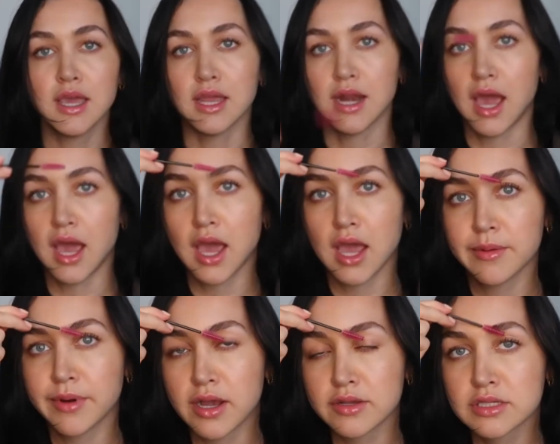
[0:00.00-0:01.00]
An
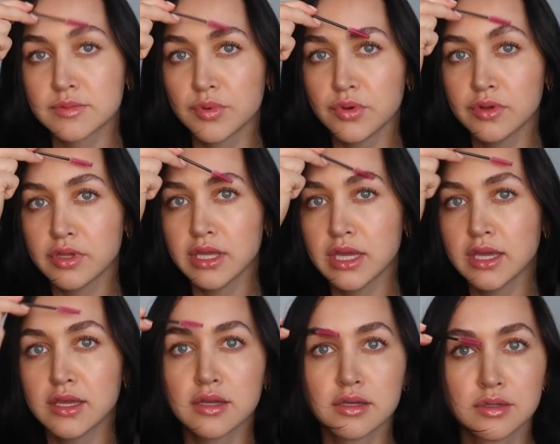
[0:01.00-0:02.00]
eyebrow
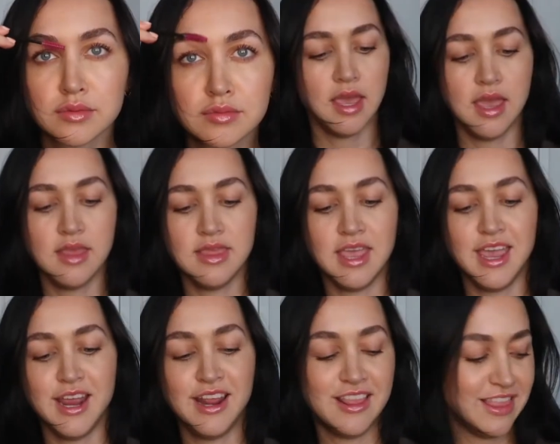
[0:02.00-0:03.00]
spoolie. And
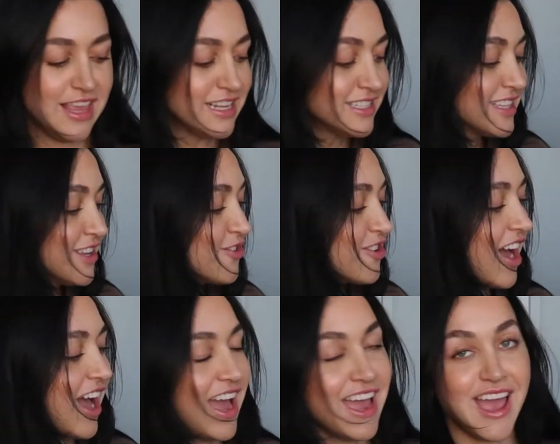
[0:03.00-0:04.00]
then this little
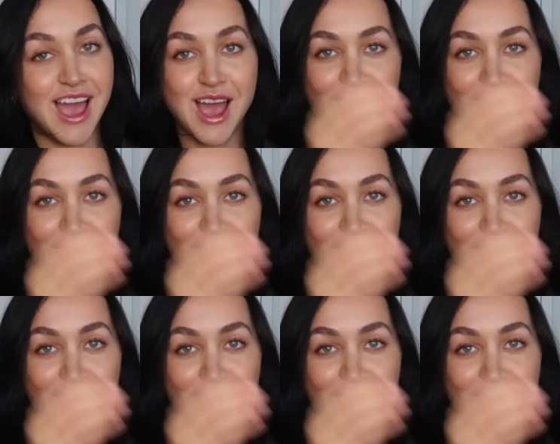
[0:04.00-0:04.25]
guy